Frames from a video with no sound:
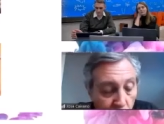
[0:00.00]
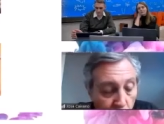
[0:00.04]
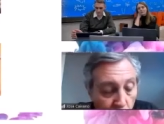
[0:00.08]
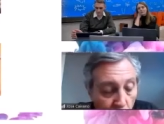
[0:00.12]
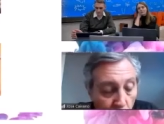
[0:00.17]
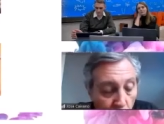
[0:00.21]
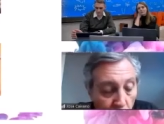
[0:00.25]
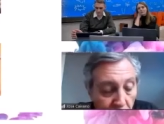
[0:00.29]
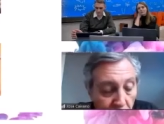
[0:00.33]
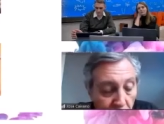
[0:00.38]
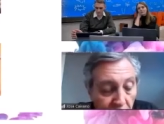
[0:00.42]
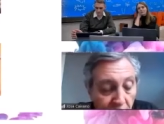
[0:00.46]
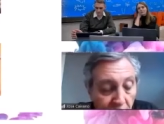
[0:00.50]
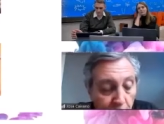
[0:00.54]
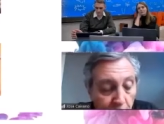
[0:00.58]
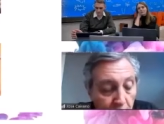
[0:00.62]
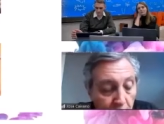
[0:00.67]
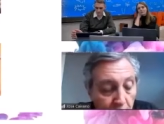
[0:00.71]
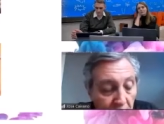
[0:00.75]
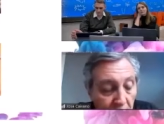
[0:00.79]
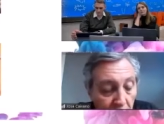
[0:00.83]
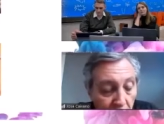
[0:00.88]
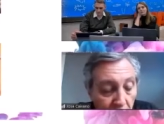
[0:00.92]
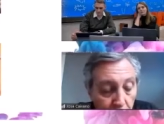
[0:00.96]
color in
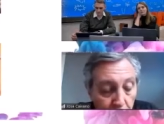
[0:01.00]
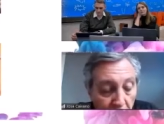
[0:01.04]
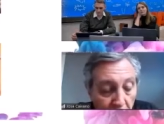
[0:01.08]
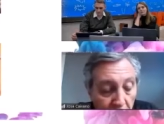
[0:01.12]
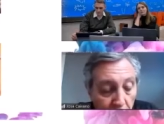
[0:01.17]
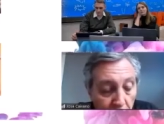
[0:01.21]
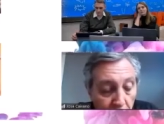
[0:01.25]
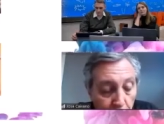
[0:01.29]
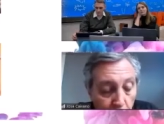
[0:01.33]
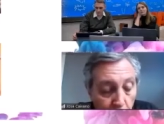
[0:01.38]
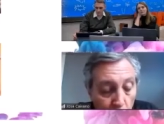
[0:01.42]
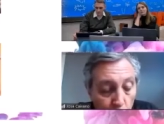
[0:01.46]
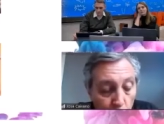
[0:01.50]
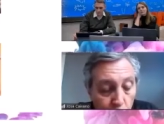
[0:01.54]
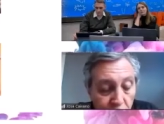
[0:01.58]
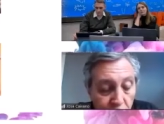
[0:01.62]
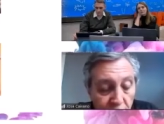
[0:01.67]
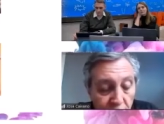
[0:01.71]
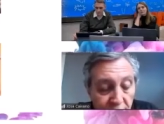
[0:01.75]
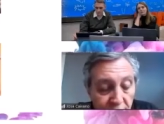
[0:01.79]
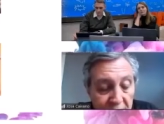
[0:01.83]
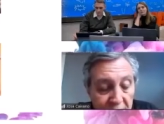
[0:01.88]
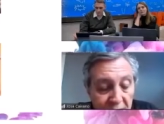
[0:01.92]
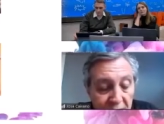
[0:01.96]
many, many
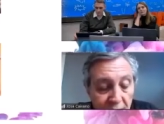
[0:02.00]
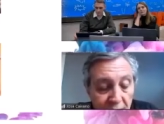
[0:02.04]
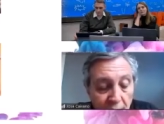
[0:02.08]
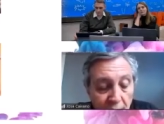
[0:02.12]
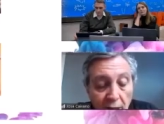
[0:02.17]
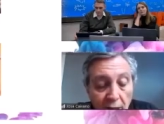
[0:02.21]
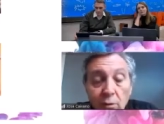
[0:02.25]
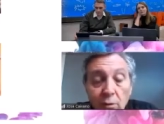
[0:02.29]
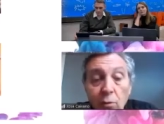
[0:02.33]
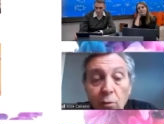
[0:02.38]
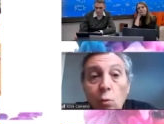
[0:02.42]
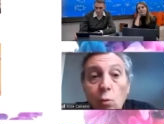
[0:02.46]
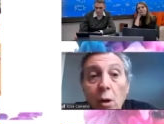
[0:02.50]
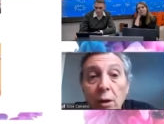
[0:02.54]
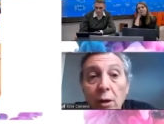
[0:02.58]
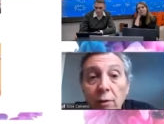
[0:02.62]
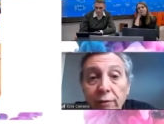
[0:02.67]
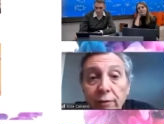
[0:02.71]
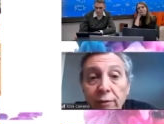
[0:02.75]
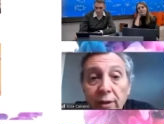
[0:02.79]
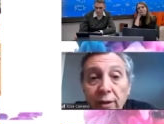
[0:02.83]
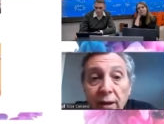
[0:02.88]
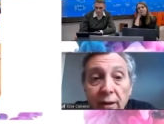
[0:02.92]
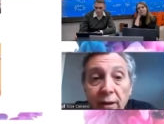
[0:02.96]
processes, and one of
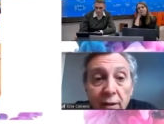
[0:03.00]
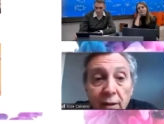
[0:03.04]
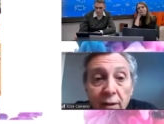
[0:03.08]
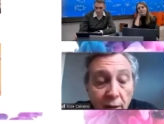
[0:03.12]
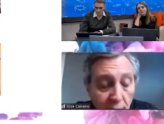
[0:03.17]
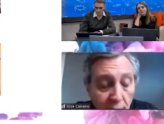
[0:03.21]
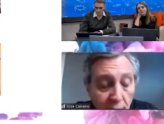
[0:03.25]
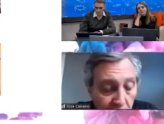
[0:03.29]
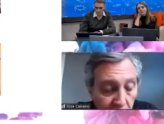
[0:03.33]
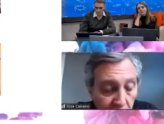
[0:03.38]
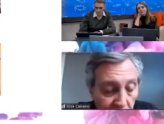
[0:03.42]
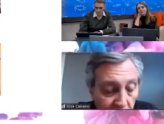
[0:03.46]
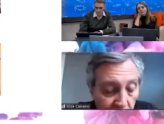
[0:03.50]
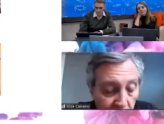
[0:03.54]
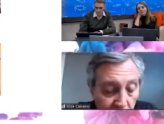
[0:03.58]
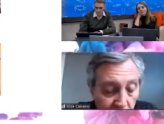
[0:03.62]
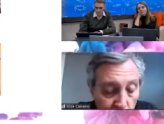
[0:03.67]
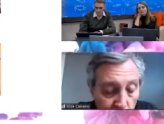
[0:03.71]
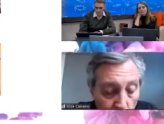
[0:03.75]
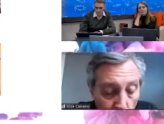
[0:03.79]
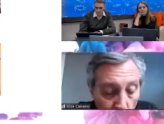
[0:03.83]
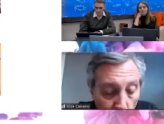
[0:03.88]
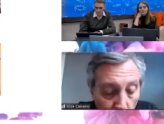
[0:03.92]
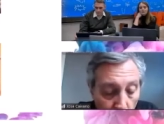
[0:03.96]
them is
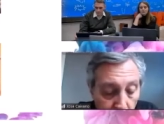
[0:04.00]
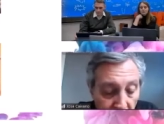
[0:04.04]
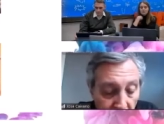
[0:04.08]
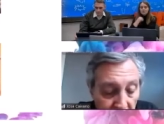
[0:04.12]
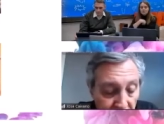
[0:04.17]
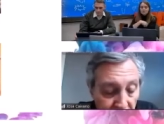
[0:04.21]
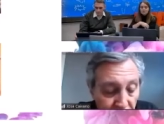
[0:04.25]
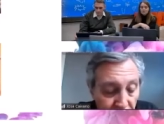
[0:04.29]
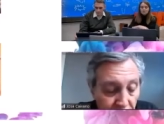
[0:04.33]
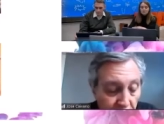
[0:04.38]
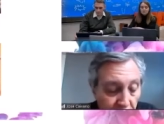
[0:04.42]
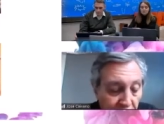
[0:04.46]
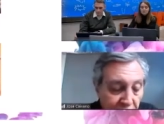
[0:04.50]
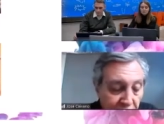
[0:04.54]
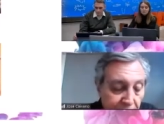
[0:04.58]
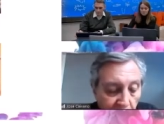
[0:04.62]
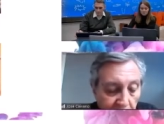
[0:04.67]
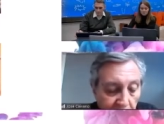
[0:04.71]
color mixtures.